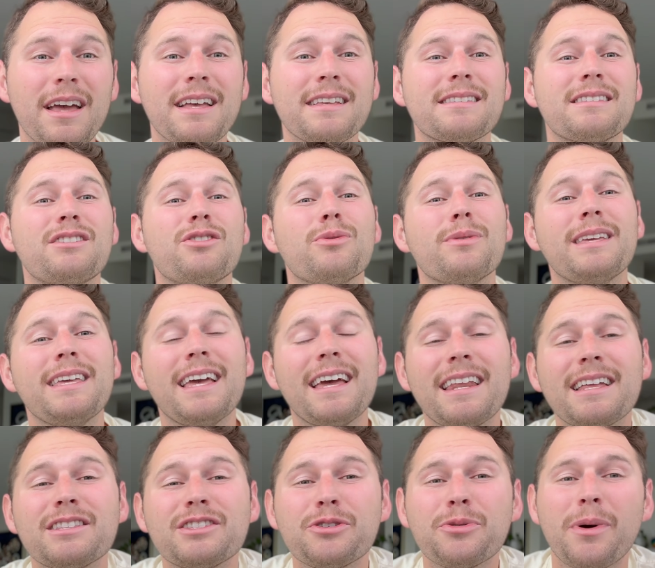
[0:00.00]
is to
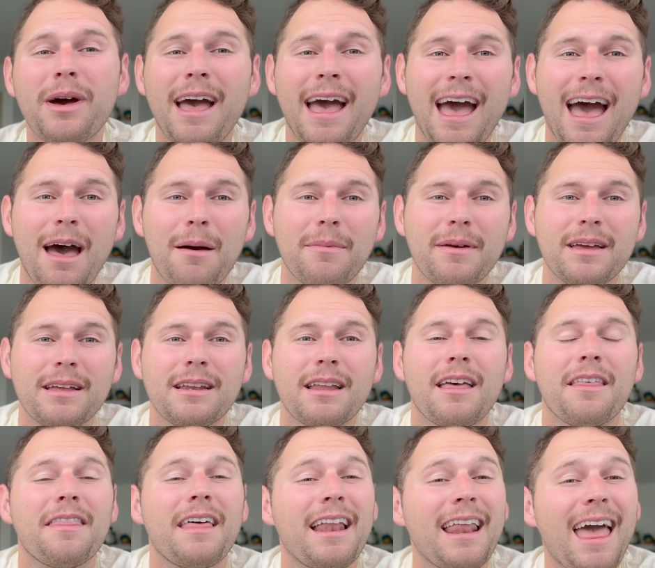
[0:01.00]
get into a habit
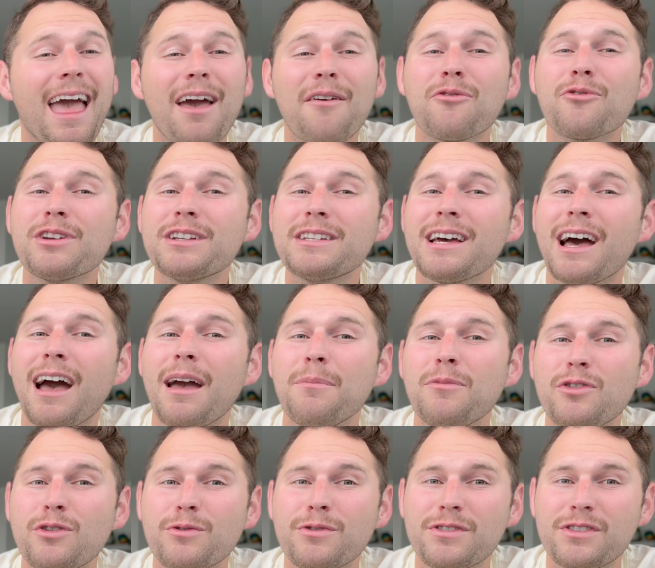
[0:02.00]
that every
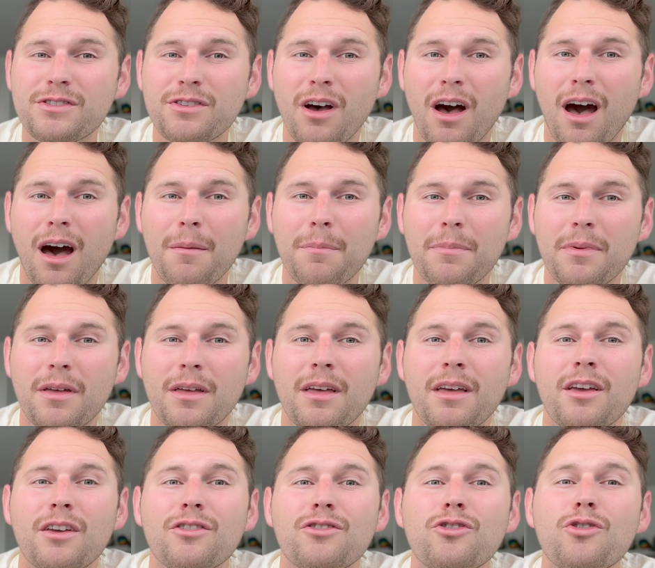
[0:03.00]
time you stop,
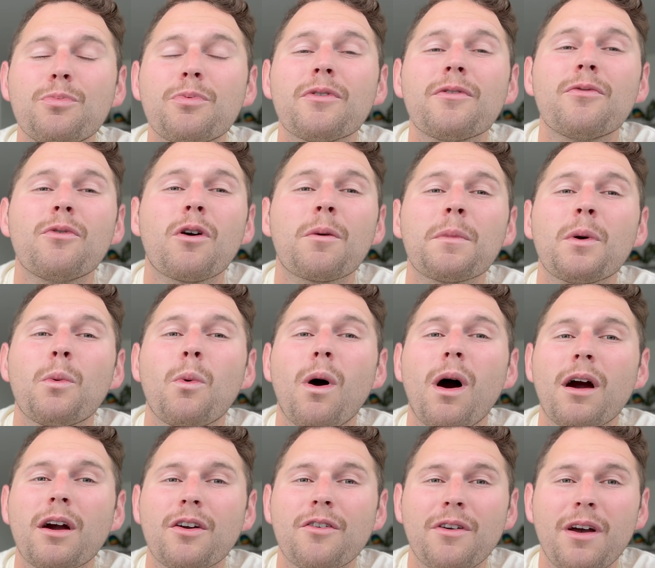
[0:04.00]
you perform a
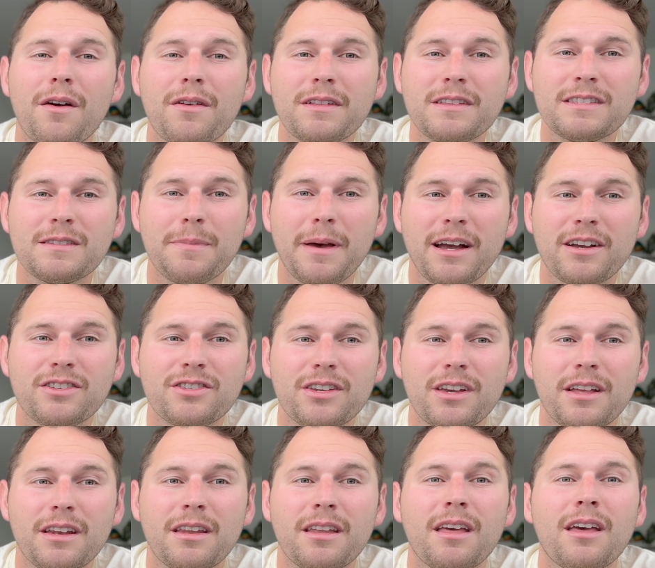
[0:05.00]
walk-around
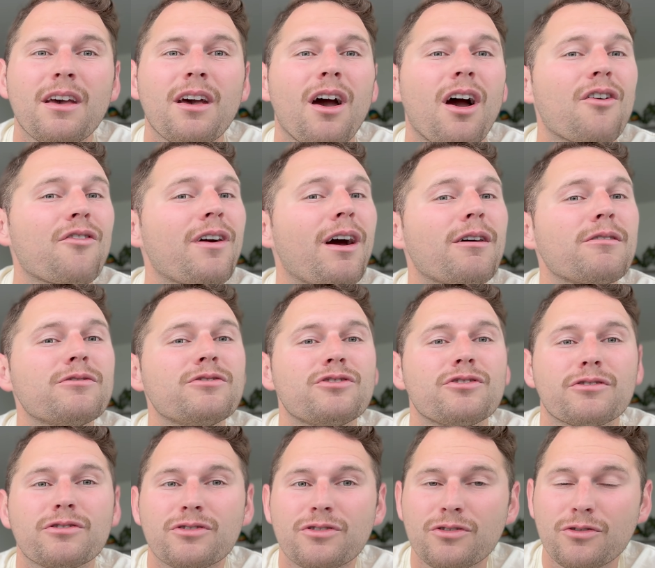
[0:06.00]
inspection around
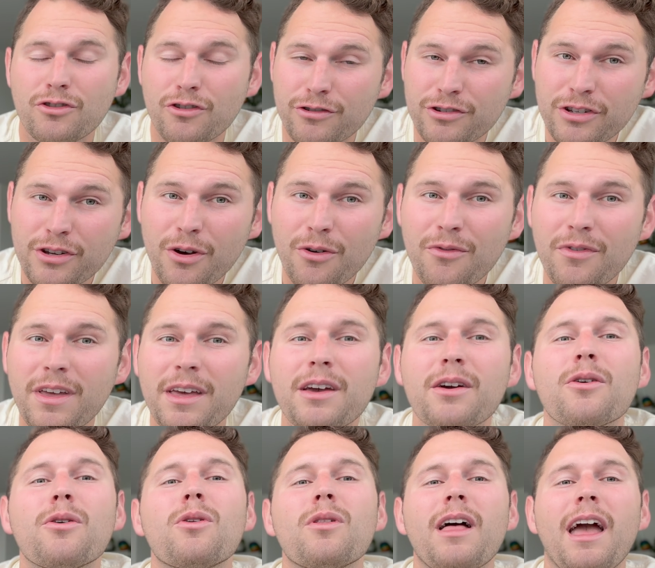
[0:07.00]
your tow
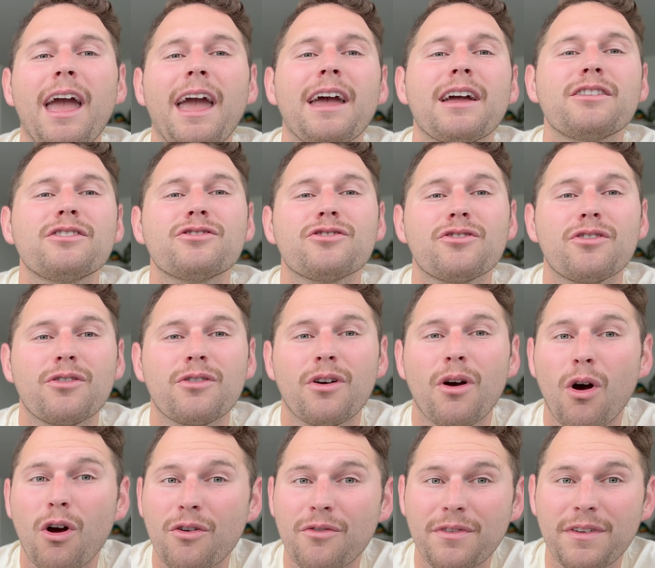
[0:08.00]
vehicle and your
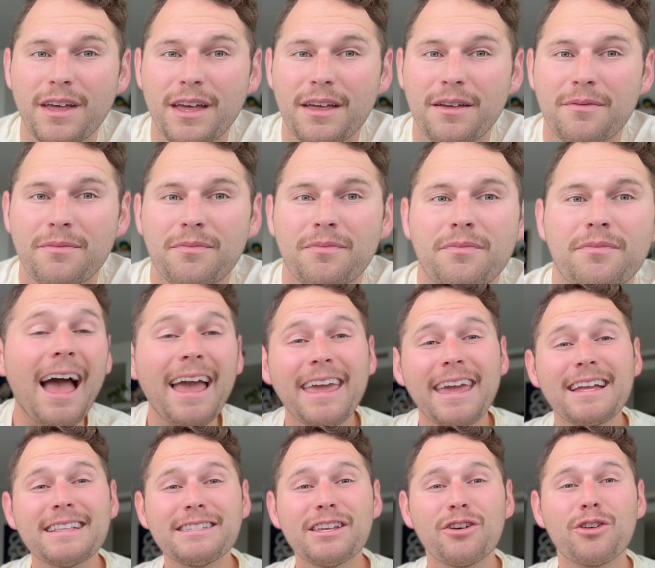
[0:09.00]
RV. I
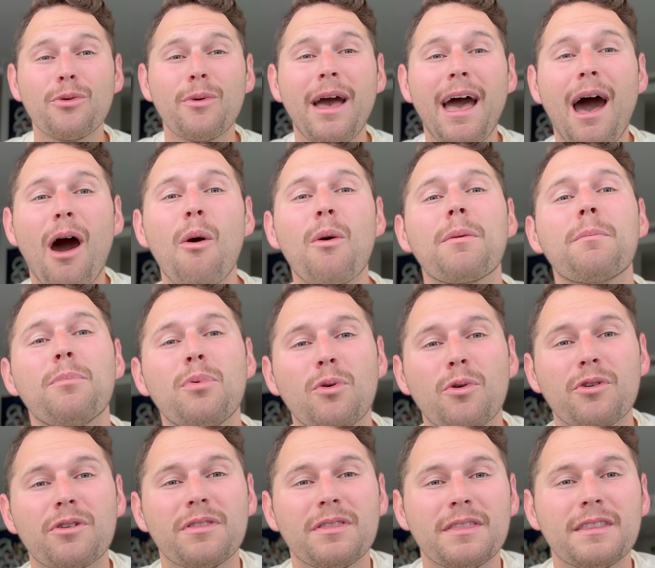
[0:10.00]
can't tell you how
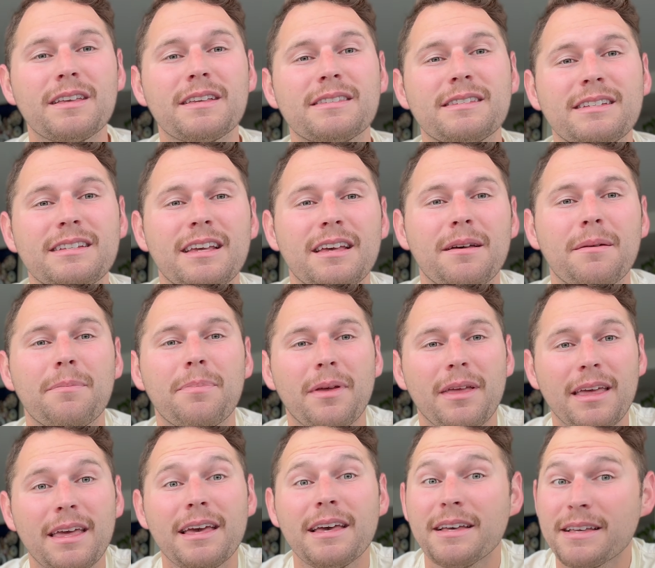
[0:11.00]
important this tip
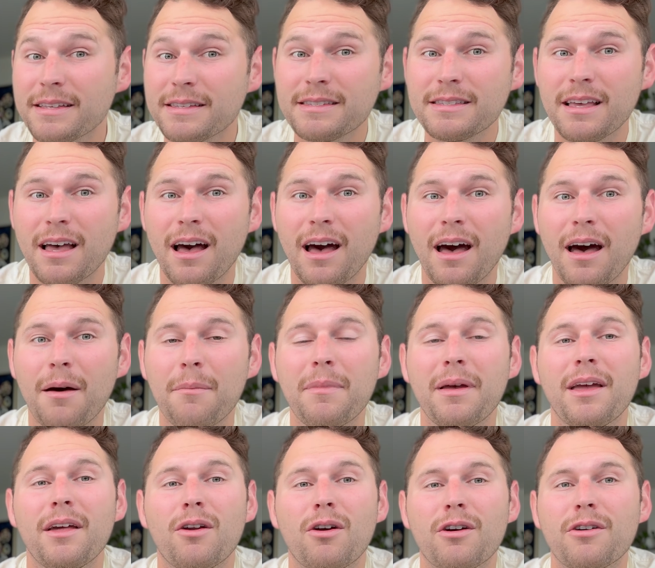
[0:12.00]
is
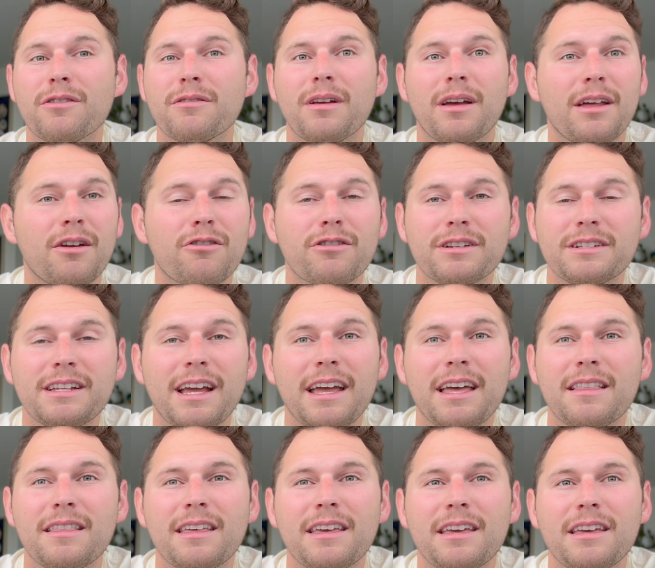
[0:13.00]
in our
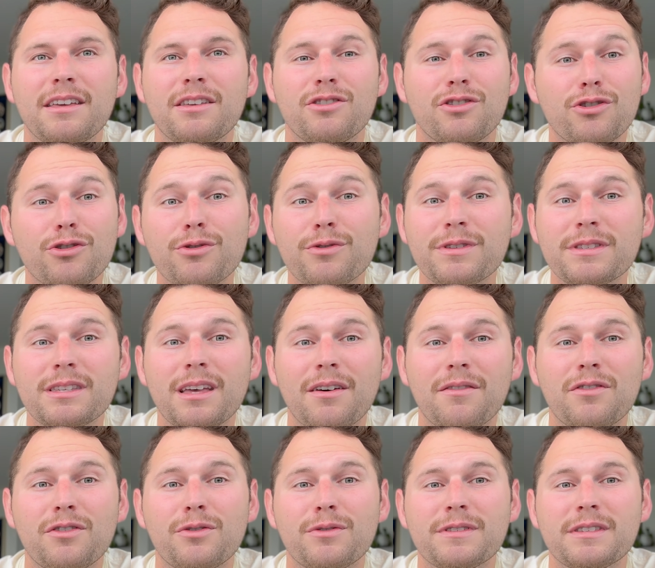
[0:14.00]
daily use
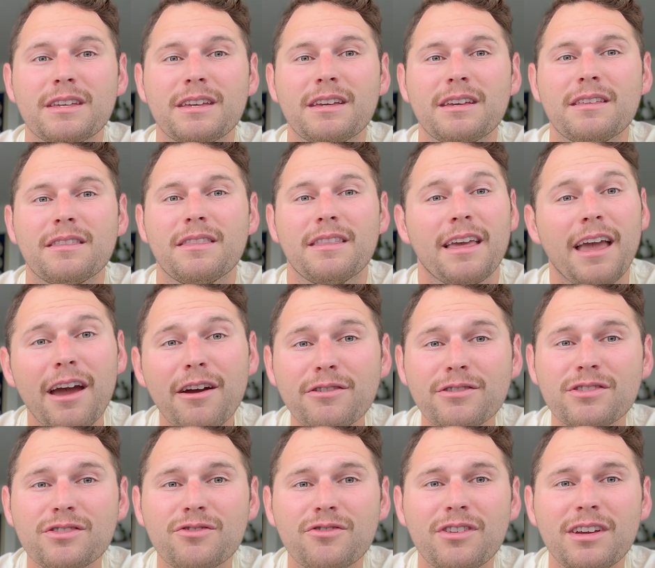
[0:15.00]
of using the
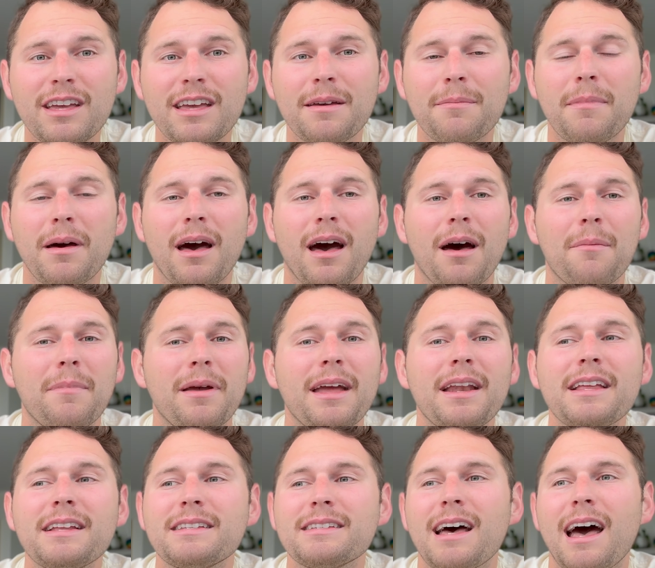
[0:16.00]
Airstream.
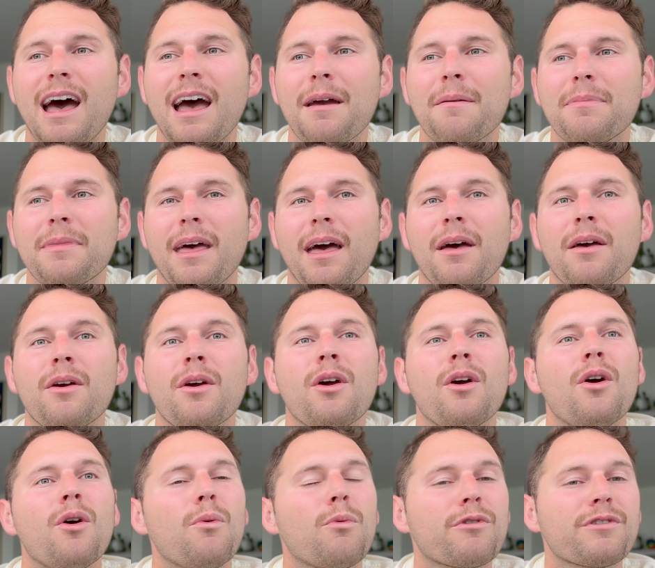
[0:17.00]
Anytime that
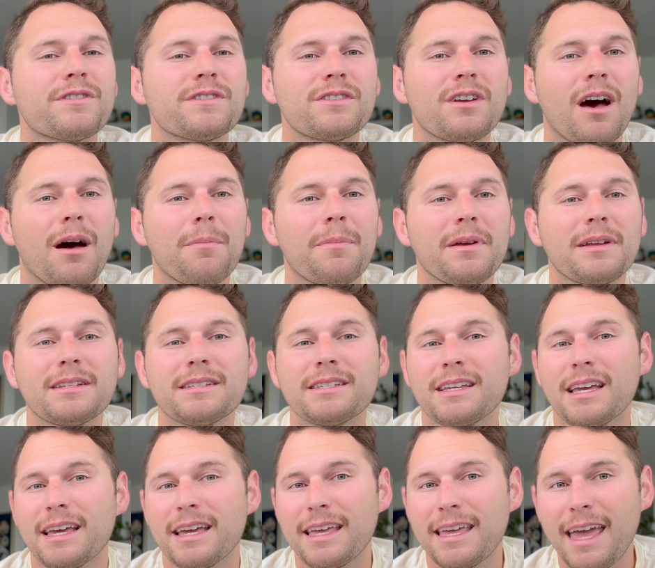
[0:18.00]
we're stopping to
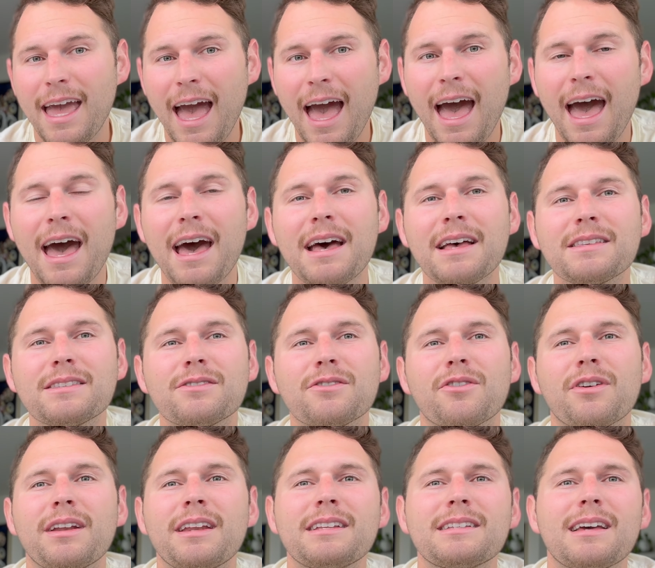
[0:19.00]
get gas,
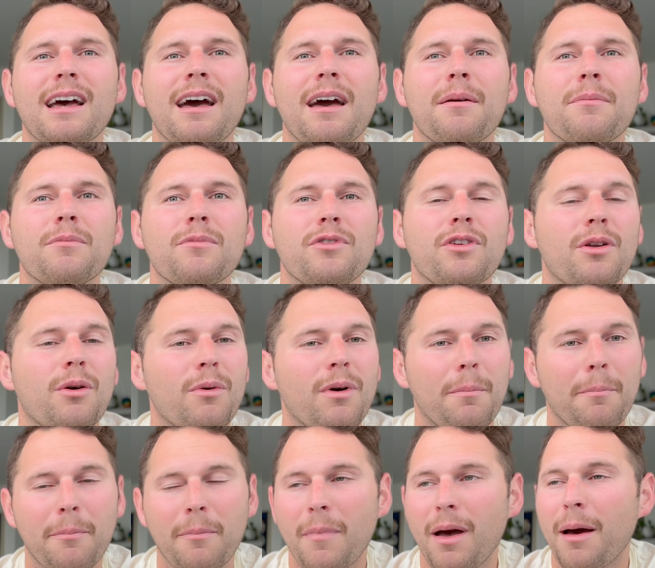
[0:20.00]
or anytime,
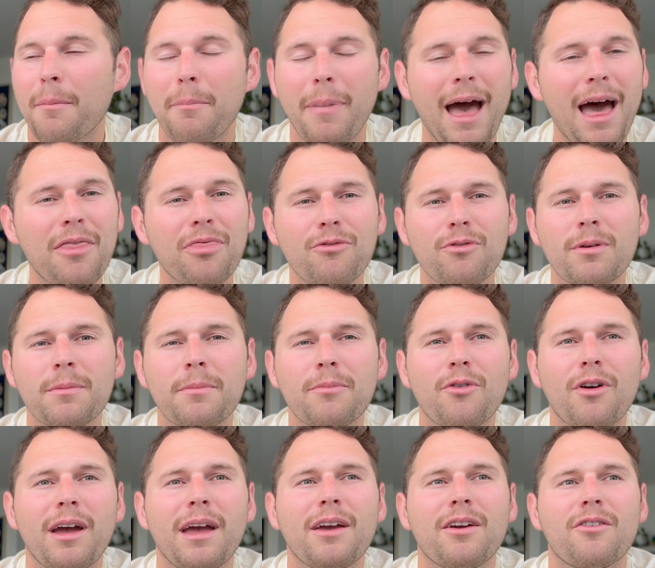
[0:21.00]
a bathroom
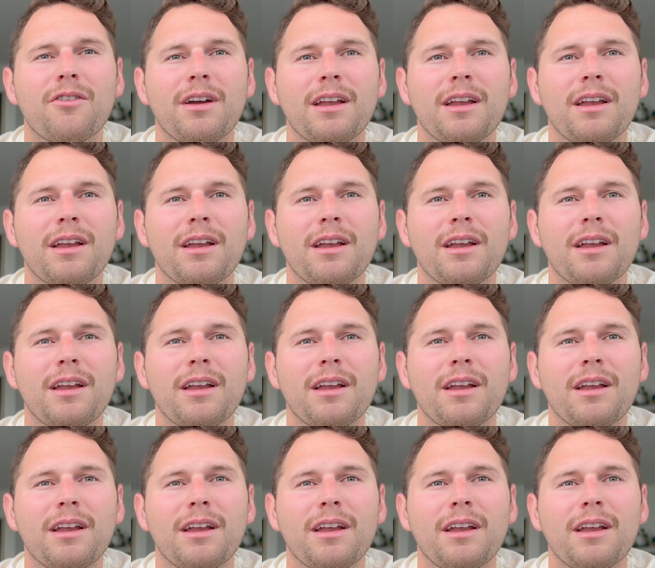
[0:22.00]
break or